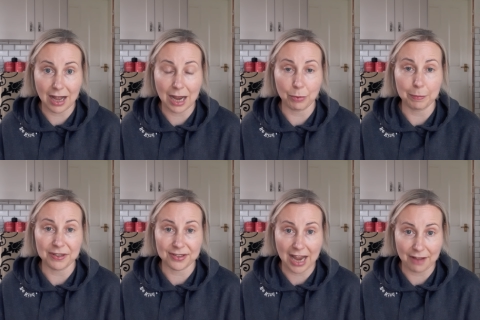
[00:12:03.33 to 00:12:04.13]
I would be
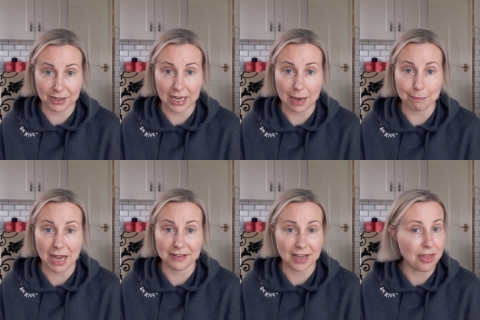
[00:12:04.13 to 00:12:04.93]
starving again
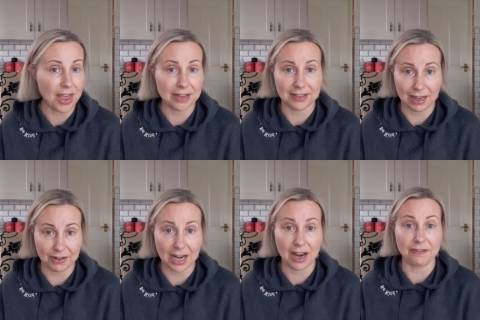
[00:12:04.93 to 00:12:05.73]
by 10:30,
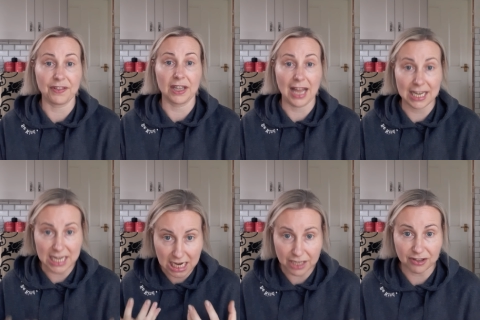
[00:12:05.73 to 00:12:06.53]
11, and I'd feel like I
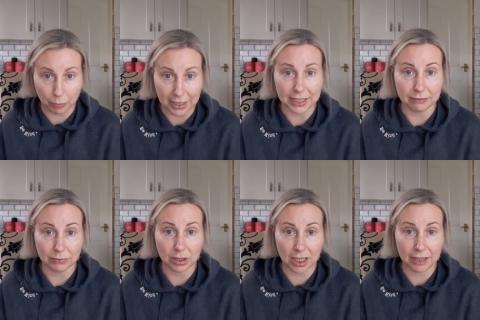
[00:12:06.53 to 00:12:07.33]
need to eat,
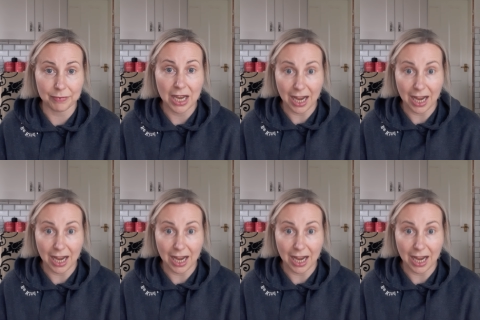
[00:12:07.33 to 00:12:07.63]
okay?